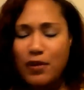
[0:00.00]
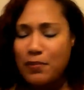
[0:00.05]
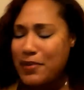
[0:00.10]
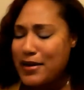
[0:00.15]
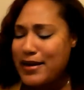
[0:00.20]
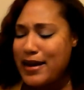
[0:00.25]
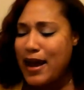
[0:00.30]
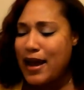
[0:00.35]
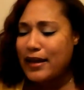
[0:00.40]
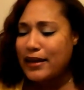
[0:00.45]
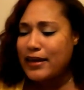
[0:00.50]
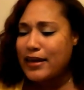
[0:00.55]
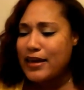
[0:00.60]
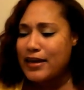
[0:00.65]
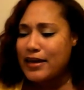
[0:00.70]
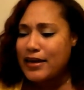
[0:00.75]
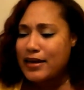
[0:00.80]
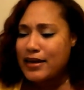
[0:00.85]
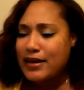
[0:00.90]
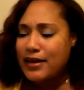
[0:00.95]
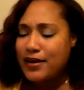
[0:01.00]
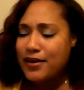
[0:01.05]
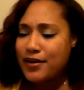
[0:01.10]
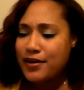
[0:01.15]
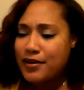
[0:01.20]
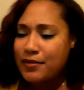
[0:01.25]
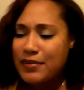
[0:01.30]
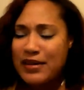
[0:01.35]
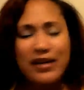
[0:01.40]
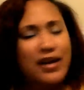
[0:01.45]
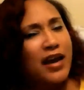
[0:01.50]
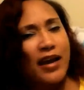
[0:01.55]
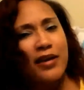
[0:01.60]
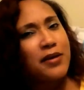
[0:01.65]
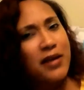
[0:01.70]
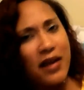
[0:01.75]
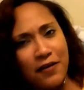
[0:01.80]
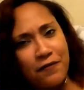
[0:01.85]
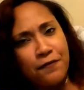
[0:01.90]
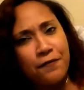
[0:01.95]
But not get it here. Then
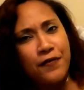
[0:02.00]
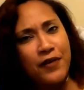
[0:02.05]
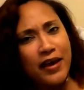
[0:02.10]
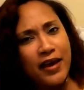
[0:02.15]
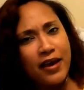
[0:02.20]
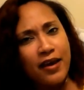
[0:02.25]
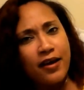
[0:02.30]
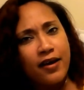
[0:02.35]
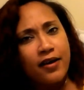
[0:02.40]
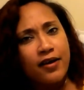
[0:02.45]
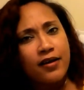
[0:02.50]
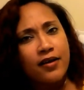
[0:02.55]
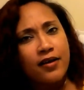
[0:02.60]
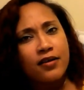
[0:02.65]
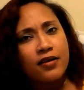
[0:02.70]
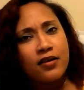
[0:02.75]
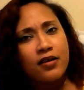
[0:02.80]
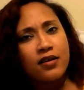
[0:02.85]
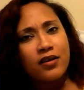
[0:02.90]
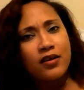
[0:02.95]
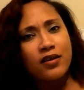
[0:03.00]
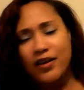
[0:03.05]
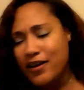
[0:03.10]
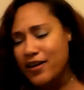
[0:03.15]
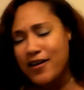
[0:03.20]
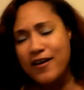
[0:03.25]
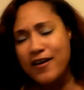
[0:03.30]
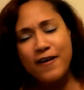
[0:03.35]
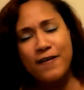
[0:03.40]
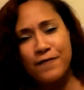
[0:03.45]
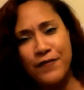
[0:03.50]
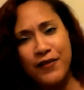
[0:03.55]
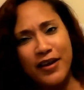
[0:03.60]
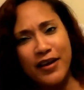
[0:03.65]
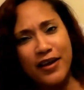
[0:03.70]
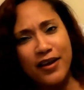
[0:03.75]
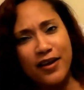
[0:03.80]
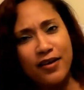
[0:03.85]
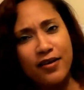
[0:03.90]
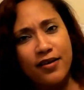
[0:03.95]
I'm not fair. They're not
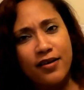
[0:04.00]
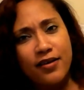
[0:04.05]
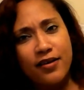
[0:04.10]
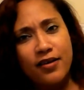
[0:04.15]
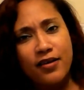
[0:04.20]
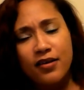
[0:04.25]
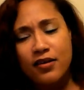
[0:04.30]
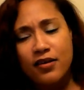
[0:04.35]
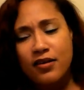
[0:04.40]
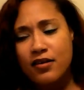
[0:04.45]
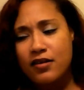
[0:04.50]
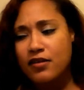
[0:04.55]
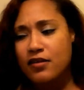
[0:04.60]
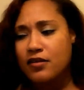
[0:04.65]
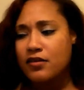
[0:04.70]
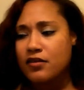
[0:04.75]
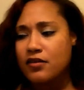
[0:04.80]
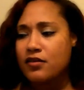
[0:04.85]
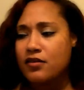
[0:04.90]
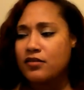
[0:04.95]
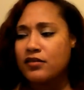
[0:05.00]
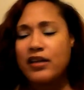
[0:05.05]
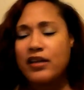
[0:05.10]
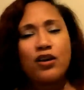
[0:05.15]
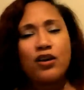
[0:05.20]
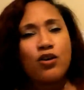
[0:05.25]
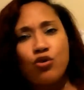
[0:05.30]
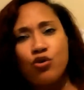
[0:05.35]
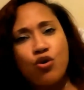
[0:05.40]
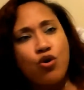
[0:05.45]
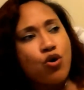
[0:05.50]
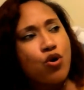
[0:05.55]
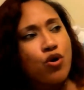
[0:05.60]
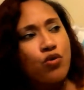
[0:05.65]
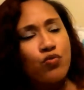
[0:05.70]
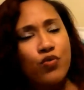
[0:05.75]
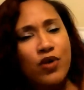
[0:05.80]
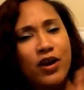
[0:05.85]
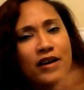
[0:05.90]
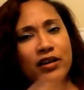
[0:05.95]
fair. They are not fair they can go
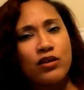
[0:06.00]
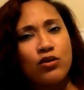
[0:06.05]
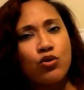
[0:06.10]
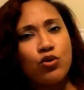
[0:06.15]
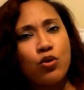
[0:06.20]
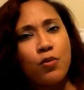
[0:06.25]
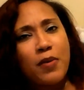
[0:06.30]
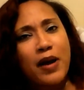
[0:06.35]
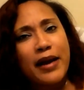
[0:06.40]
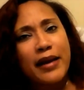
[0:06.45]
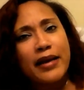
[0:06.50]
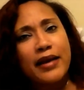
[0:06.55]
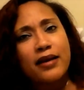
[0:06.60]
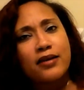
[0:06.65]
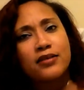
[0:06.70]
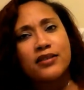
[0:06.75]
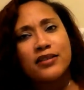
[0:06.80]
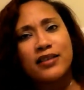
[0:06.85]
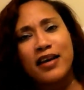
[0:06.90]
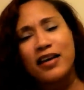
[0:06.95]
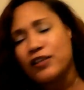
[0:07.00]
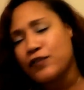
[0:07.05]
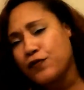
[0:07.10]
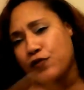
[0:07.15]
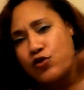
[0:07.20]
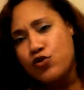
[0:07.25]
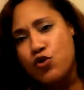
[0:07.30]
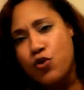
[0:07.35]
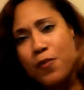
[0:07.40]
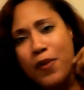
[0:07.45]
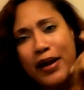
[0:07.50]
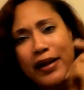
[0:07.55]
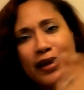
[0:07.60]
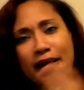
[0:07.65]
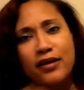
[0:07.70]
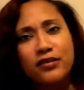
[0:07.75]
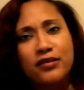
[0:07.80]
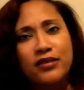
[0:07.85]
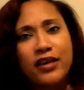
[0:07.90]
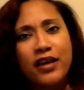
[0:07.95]
and run to nobody else and ask for nobody
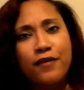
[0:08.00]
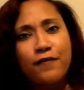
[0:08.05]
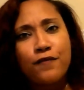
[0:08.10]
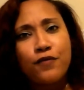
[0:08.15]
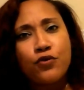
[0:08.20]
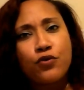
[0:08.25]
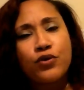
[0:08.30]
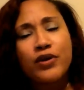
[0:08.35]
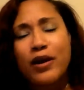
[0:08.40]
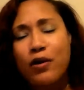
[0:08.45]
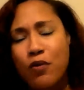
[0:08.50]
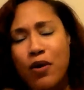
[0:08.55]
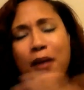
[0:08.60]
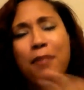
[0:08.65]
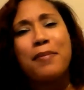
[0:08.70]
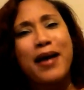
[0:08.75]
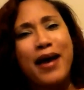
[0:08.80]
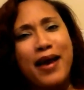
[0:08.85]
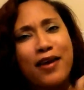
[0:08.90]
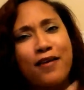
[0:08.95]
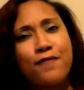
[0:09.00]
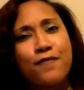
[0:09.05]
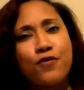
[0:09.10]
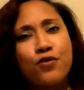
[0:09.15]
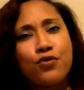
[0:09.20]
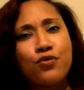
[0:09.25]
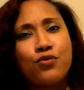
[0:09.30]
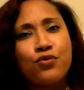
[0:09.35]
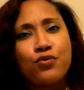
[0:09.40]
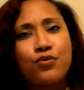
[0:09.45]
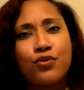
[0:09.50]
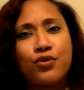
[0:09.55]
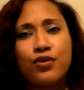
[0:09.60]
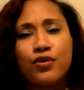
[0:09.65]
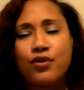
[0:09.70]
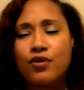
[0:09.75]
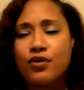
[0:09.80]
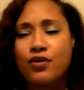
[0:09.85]
else their food. They want my food.